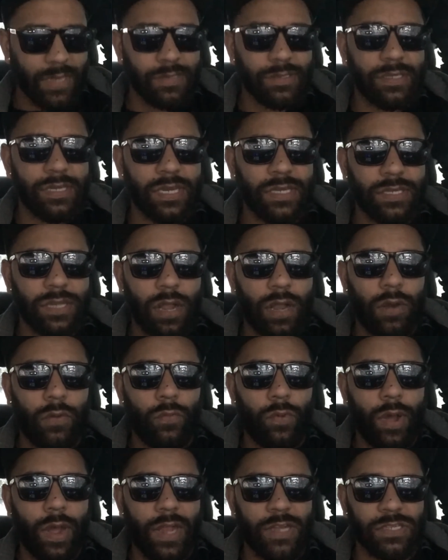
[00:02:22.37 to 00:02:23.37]

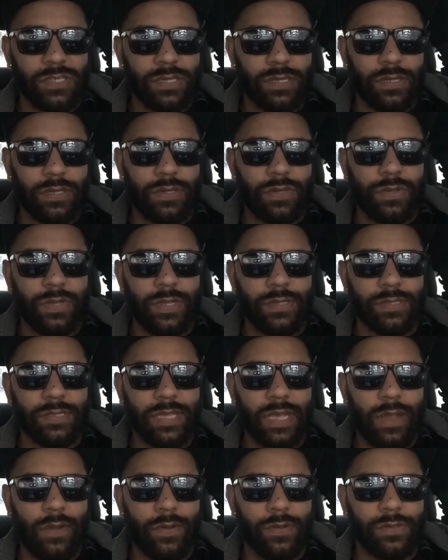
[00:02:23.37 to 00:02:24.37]
$6 wash, and then you can
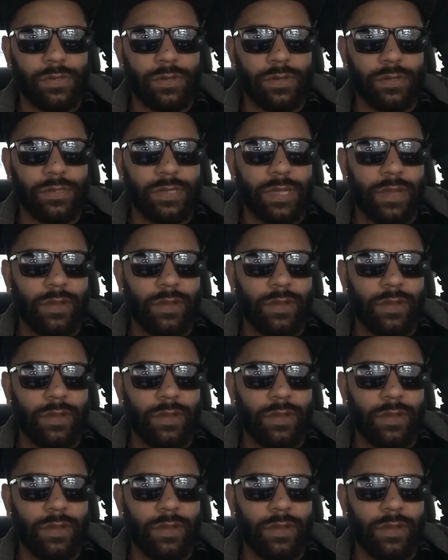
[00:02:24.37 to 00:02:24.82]
see how it turns